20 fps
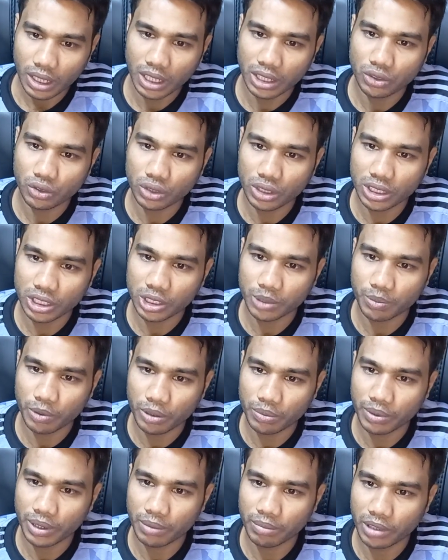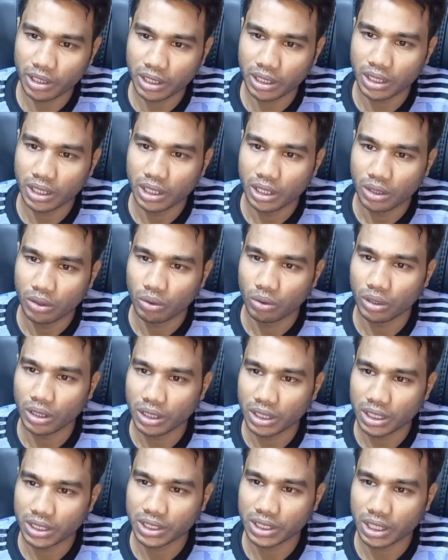insurance for family
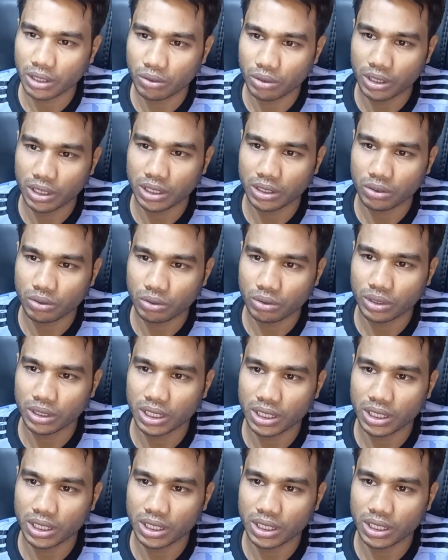holidays according to